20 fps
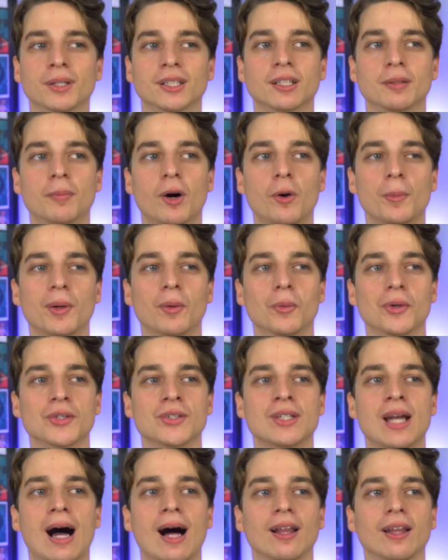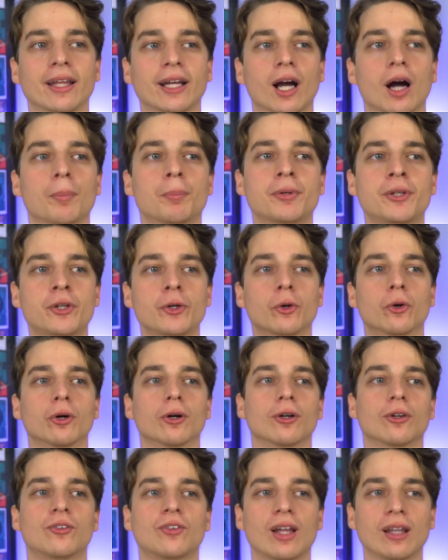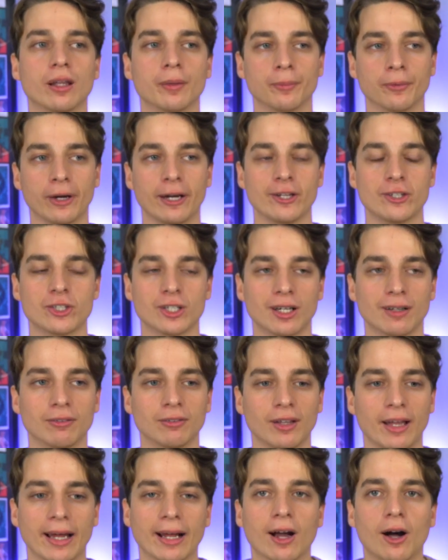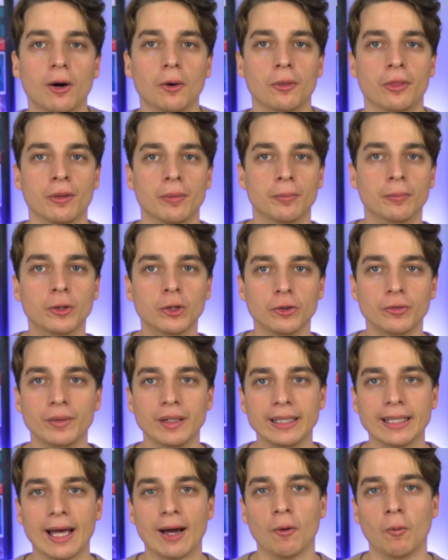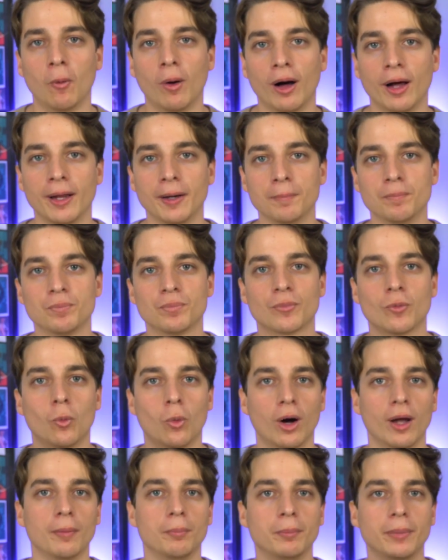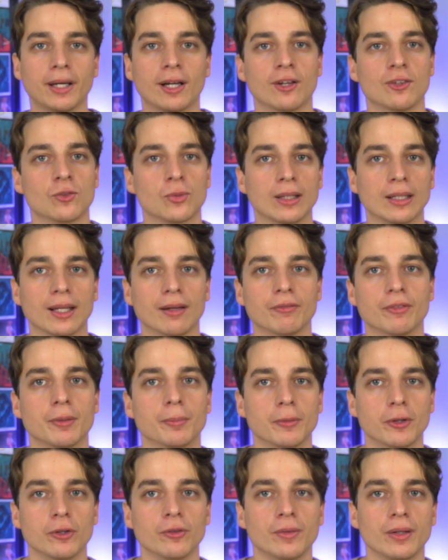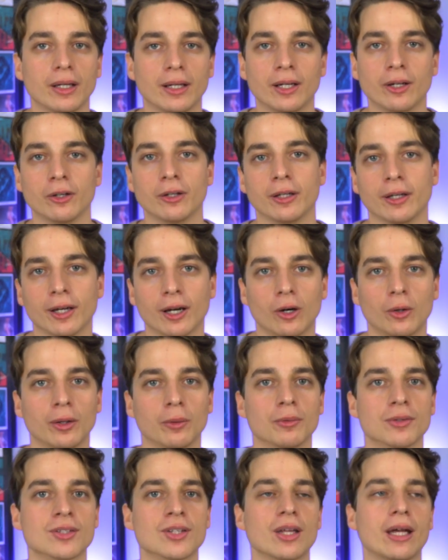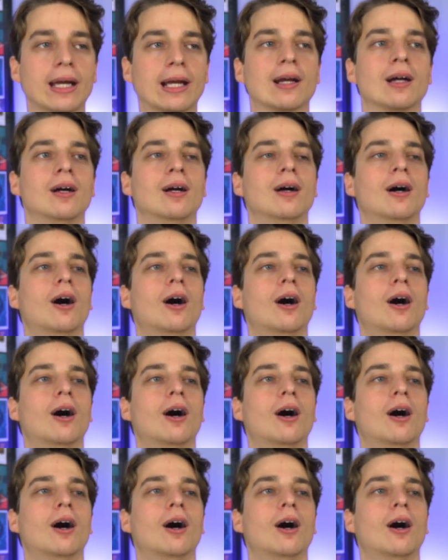But the moment was not like a pure celebration of like, oh, the movie that won, won because we loved the movie and here you go. It was like,